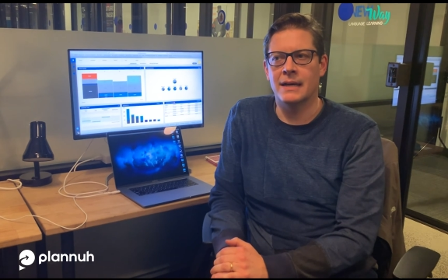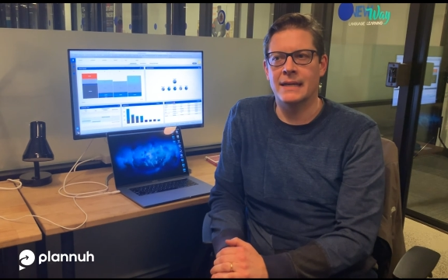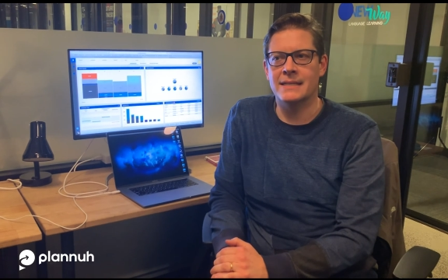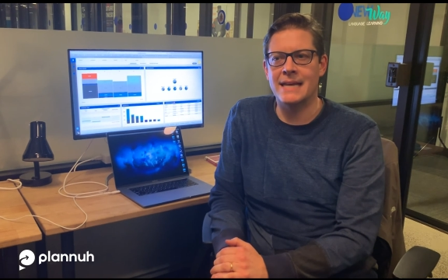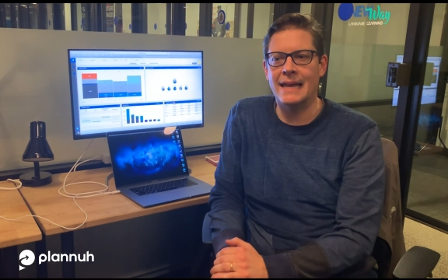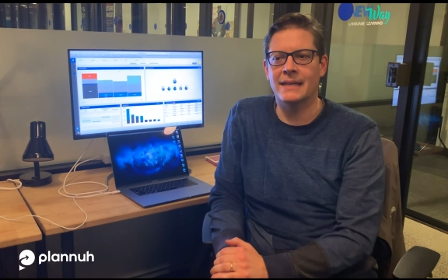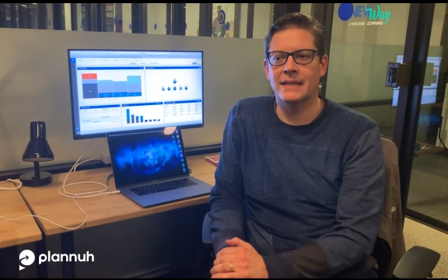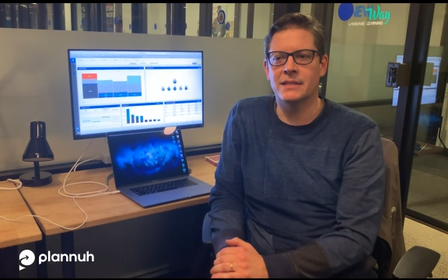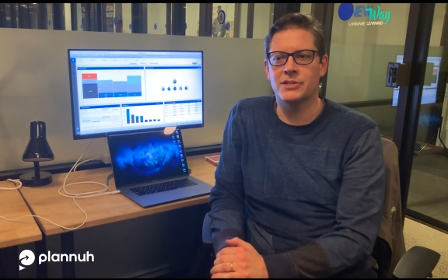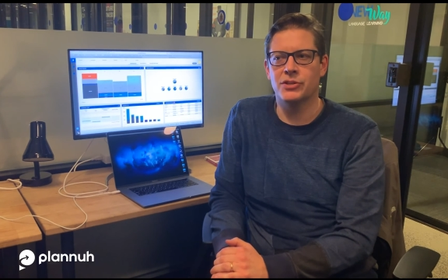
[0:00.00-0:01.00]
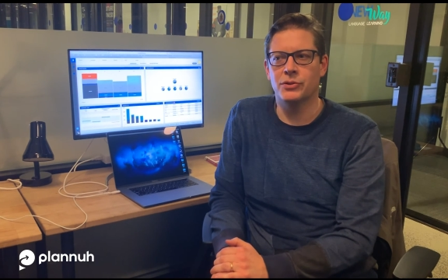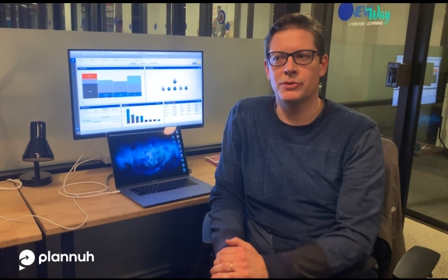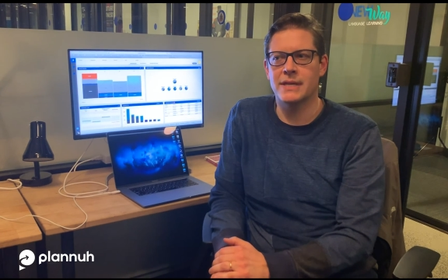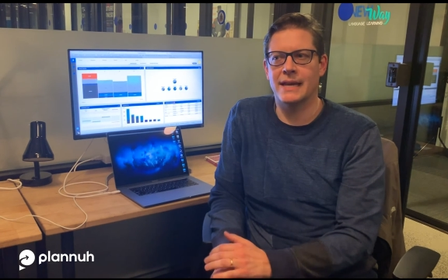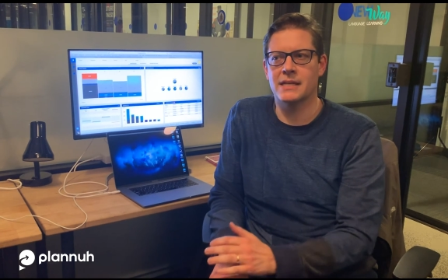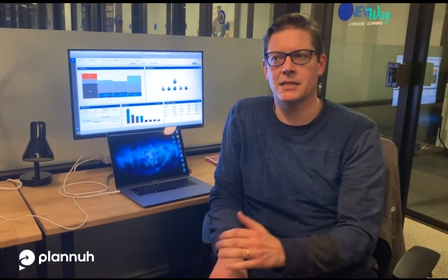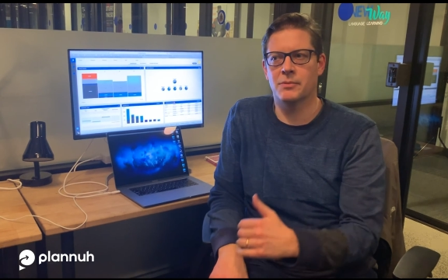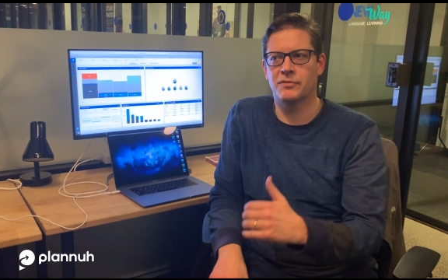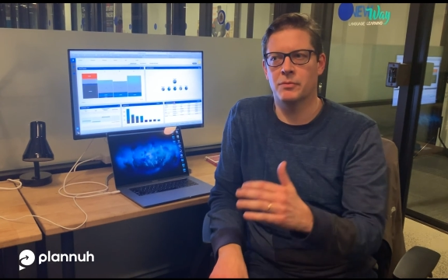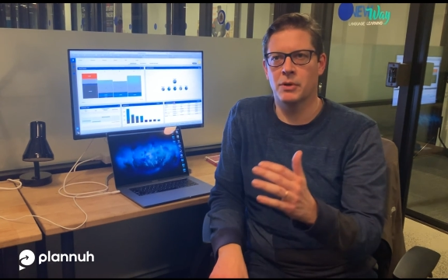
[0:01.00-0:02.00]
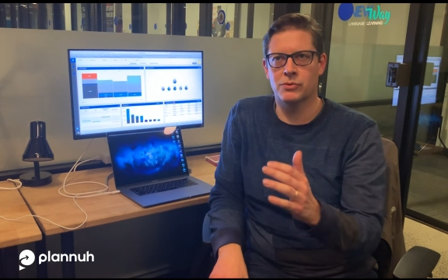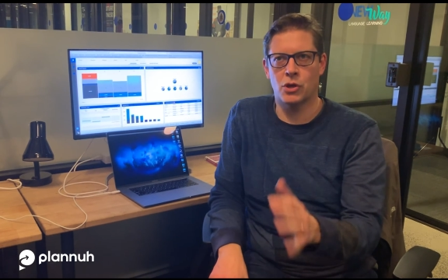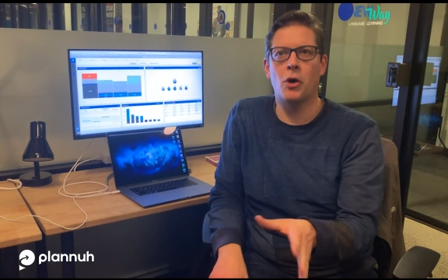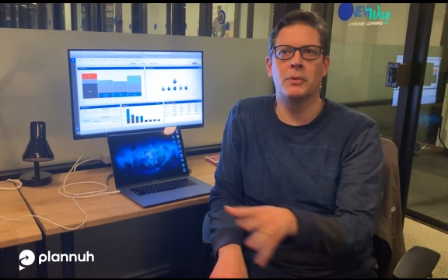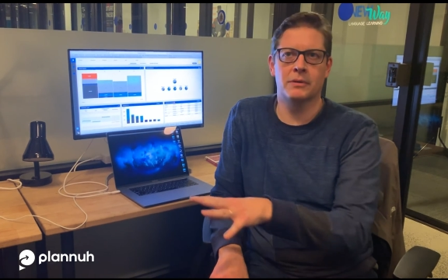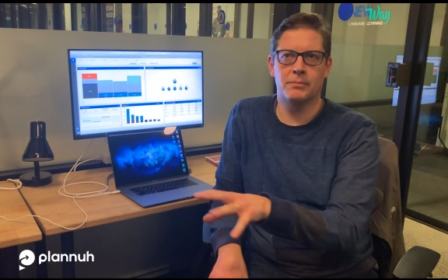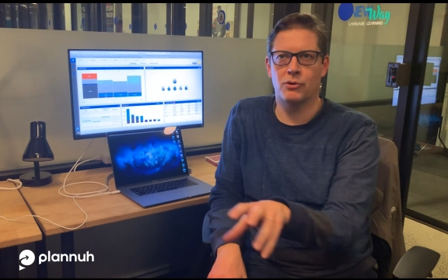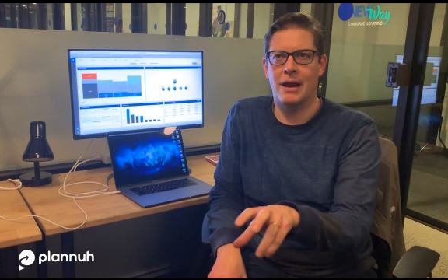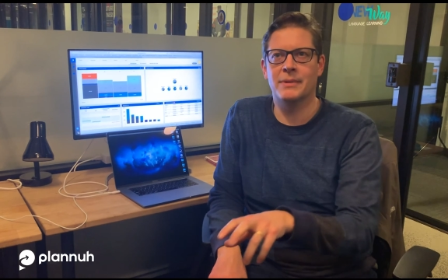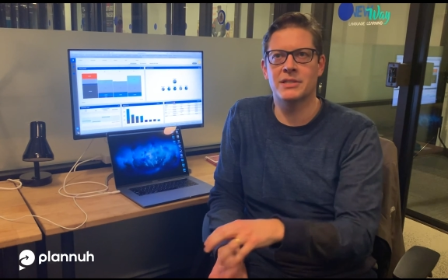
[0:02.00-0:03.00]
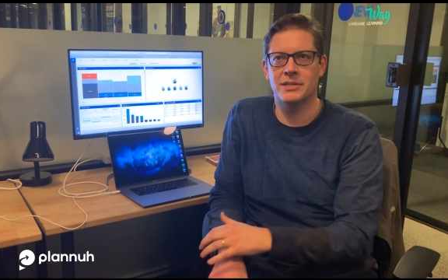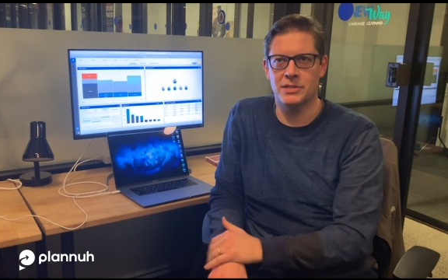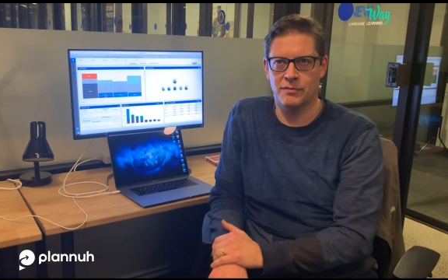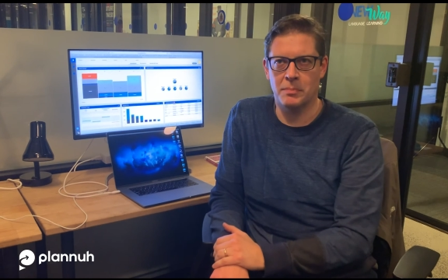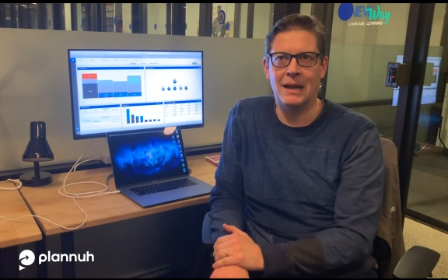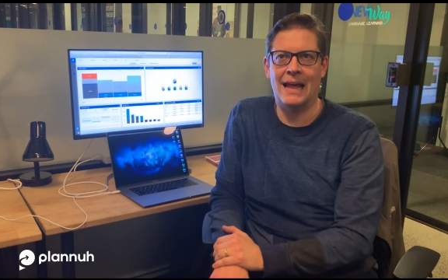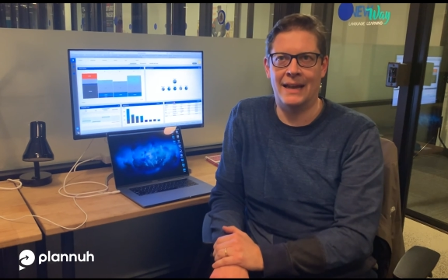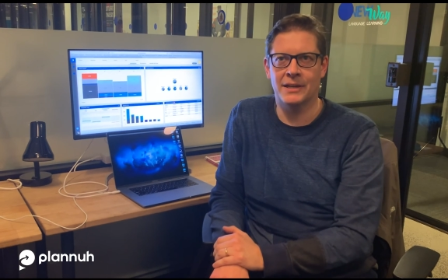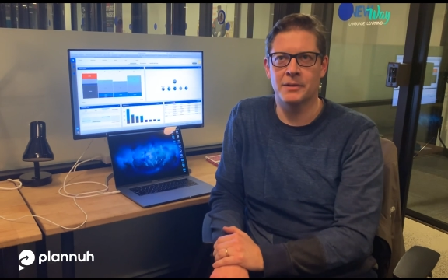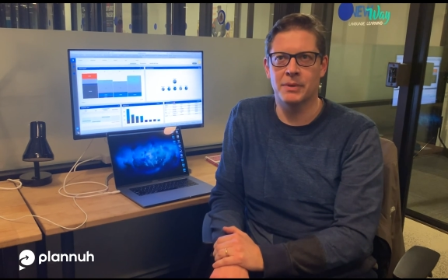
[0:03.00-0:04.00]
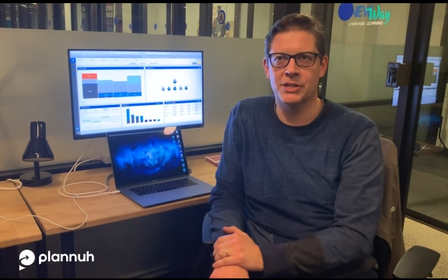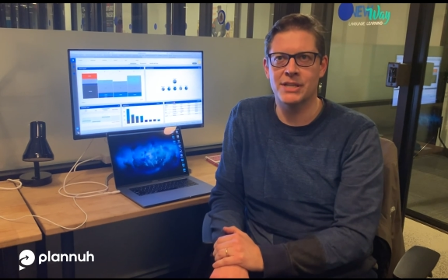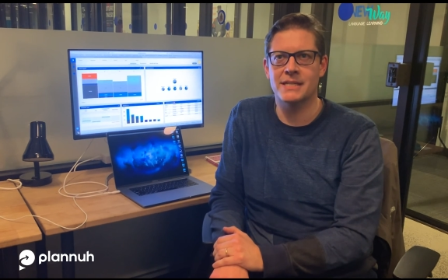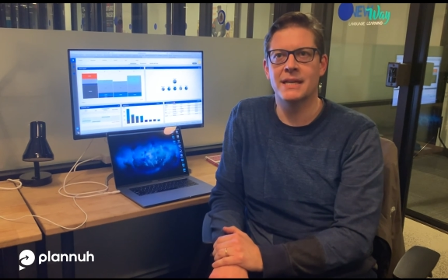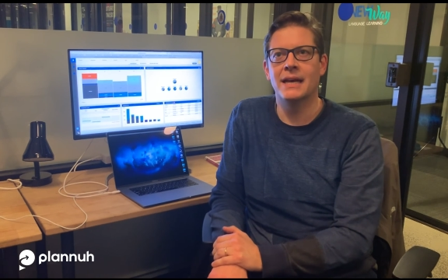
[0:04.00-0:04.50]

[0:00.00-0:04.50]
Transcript: intended to take some of the most common parameters of a plan and a budget